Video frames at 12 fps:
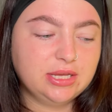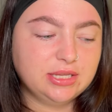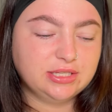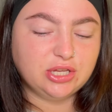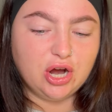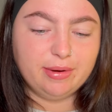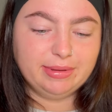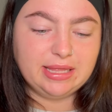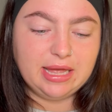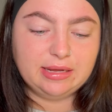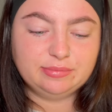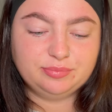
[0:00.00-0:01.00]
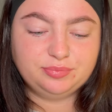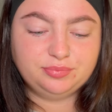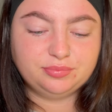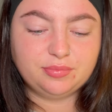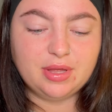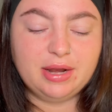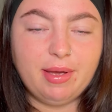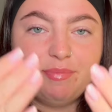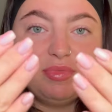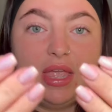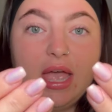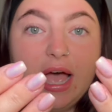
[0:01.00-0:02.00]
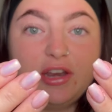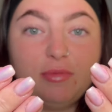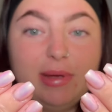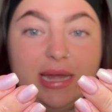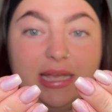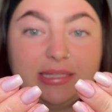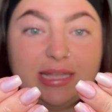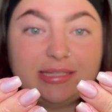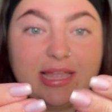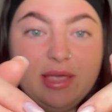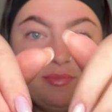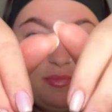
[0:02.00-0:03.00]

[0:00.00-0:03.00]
sorry about that. Anyway, I done my nails last night.